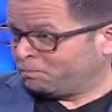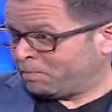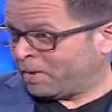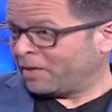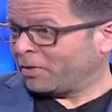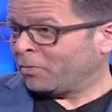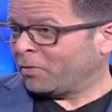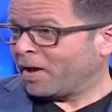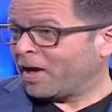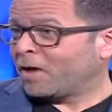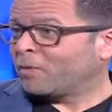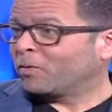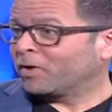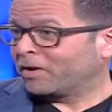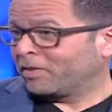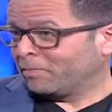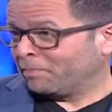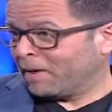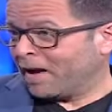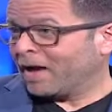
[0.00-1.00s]
by the way,
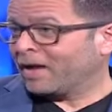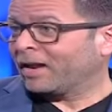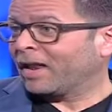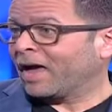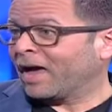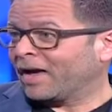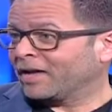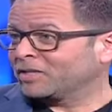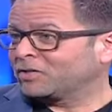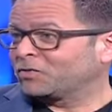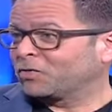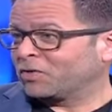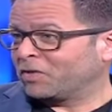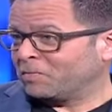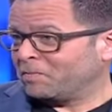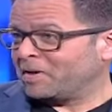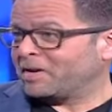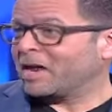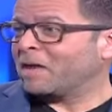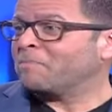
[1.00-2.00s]
one of the bylines for the
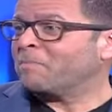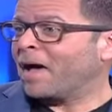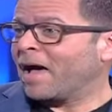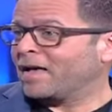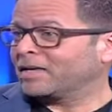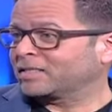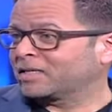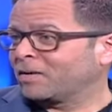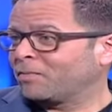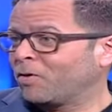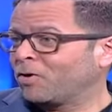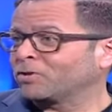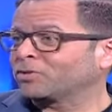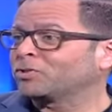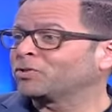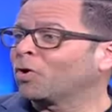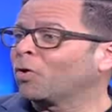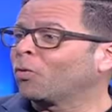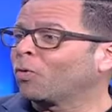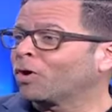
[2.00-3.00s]
Midnight Basketball
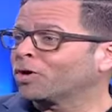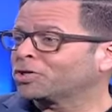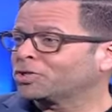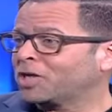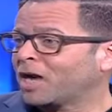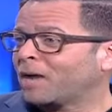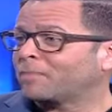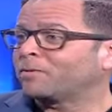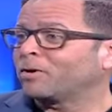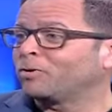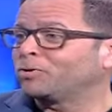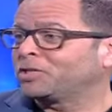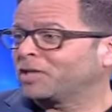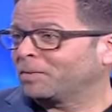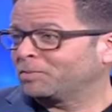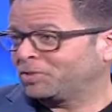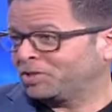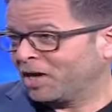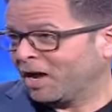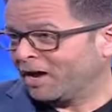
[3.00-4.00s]
is no workshop, no
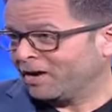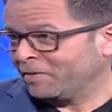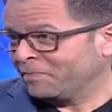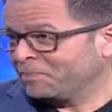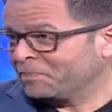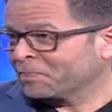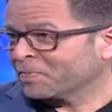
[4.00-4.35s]
jump shot.